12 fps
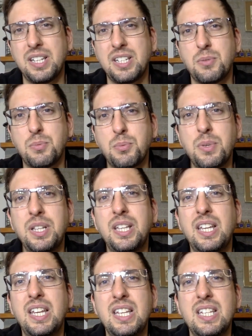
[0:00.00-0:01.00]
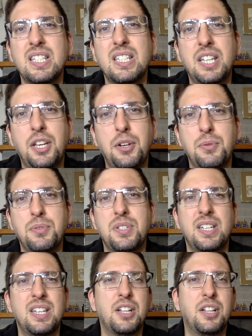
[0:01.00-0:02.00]
that is really easily
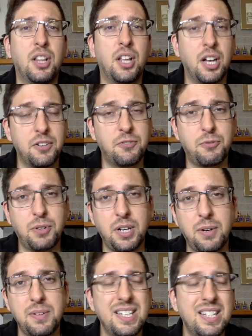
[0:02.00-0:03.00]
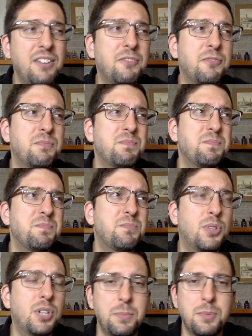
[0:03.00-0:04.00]
used in a lot of fragrance. I think
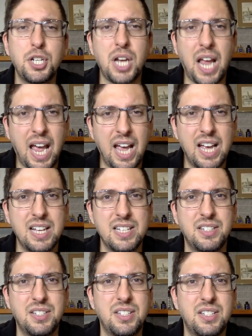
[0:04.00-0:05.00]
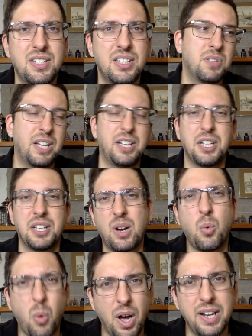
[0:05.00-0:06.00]
pretty much as like the
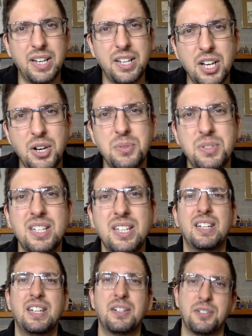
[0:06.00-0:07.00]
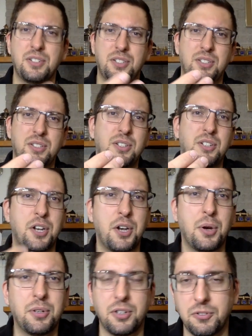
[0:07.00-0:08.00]
aquatic notes, there's the
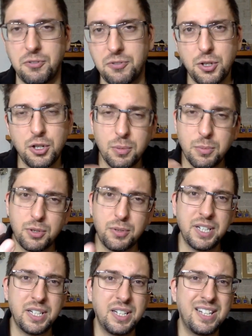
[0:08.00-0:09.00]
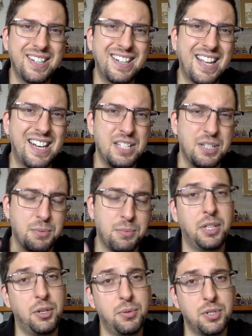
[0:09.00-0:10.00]
note of coumarin that is
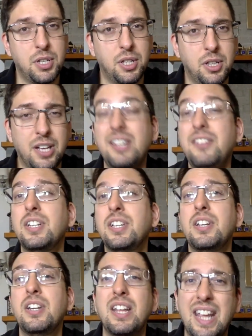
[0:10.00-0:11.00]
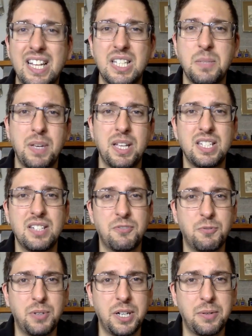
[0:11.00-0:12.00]
really used a lot, even in expensive
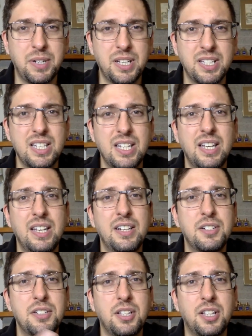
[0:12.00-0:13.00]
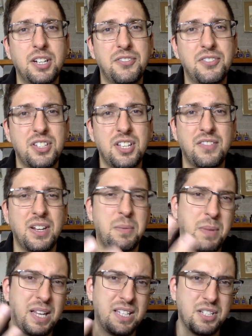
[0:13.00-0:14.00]
fragrance. There's a lot of stuff that
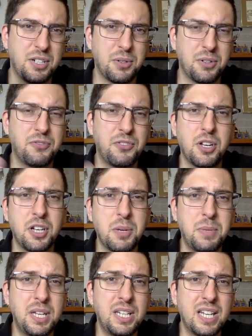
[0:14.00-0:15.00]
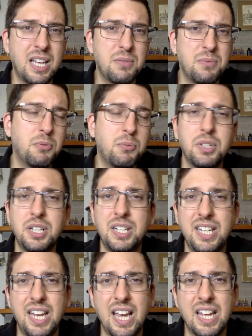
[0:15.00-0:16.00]
makes the note of Tonka Bean that will in
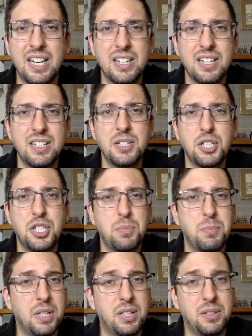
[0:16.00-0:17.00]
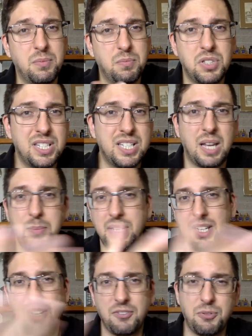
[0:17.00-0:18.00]
the end smell the same
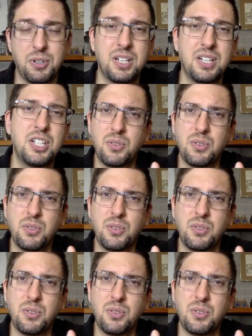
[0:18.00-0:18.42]
in different